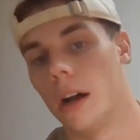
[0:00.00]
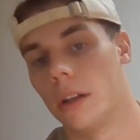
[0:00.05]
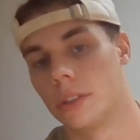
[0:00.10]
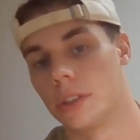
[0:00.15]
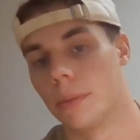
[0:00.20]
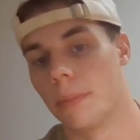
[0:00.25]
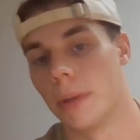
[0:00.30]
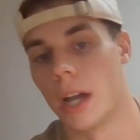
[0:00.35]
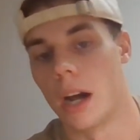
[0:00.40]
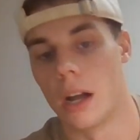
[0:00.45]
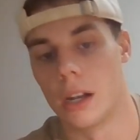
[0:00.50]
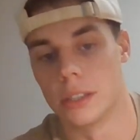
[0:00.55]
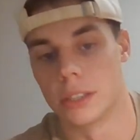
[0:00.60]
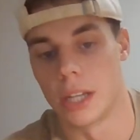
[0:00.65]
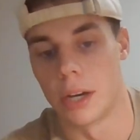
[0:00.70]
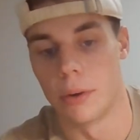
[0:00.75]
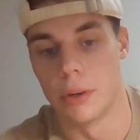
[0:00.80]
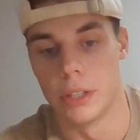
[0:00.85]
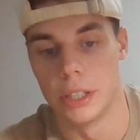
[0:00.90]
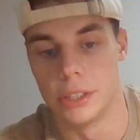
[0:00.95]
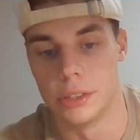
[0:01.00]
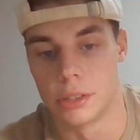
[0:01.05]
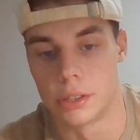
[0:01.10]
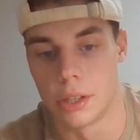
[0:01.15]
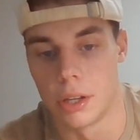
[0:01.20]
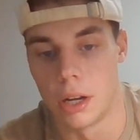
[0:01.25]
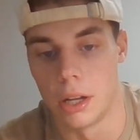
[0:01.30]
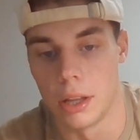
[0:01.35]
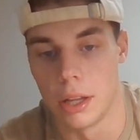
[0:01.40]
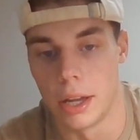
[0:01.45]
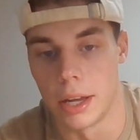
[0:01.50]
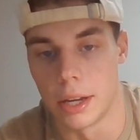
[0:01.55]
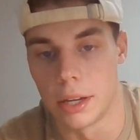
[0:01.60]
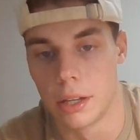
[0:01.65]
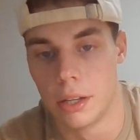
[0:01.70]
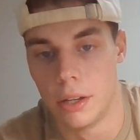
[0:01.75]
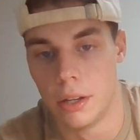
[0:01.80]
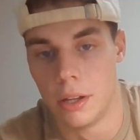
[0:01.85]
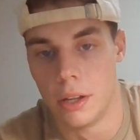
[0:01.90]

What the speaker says: to be honest, I really just felt like